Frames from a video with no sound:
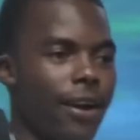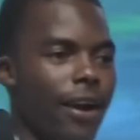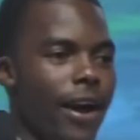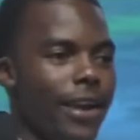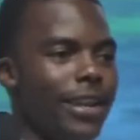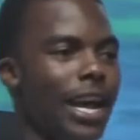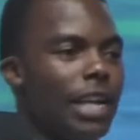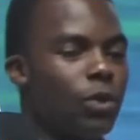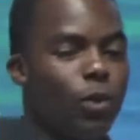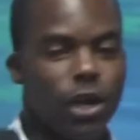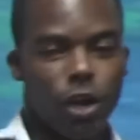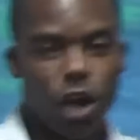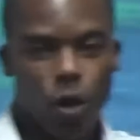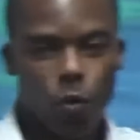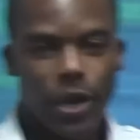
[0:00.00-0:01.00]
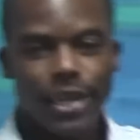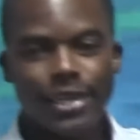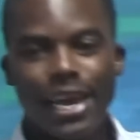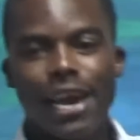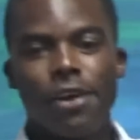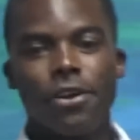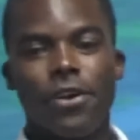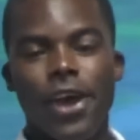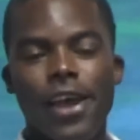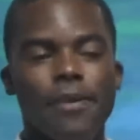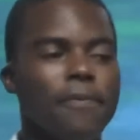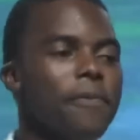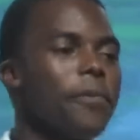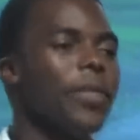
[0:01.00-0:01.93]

all right? That's where it all went down, all right?